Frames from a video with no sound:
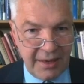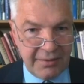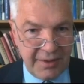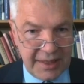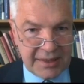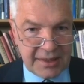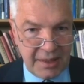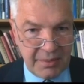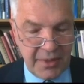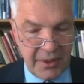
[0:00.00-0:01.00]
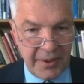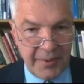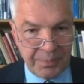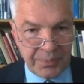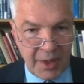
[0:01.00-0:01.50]
have faced some
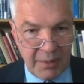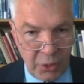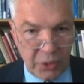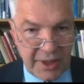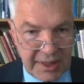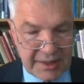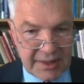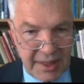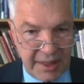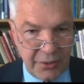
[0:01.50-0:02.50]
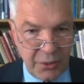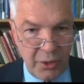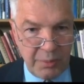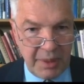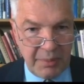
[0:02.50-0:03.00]
protests, and
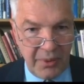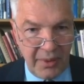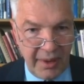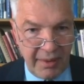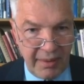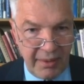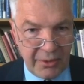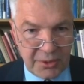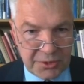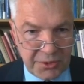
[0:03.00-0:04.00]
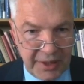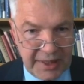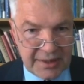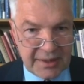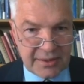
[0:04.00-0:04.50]
people are on the
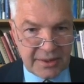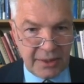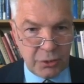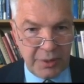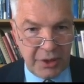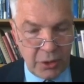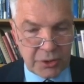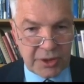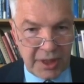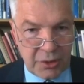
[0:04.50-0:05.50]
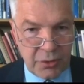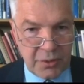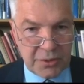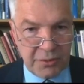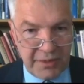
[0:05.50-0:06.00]
streets, start to be hostile
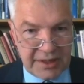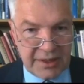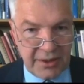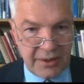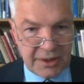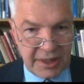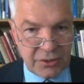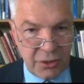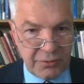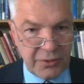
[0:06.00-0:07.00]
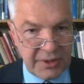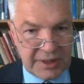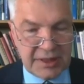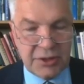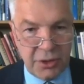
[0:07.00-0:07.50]
towards the Westerners and so forth.
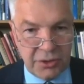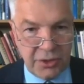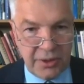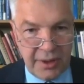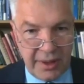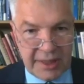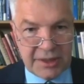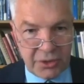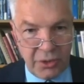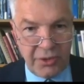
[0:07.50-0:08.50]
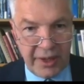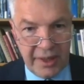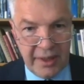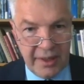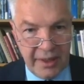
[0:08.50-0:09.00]
This is not a nice story
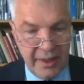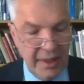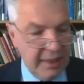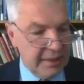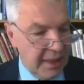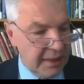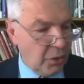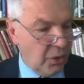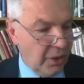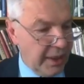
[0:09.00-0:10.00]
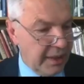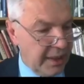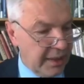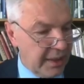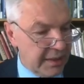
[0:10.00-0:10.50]
at all,
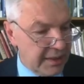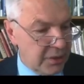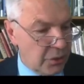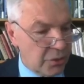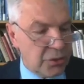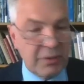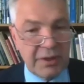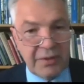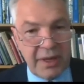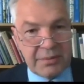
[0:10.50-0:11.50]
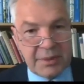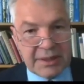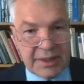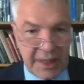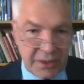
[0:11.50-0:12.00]
and this is also what we have been
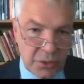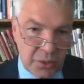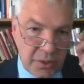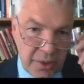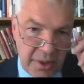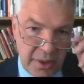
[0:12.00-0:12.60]
saying to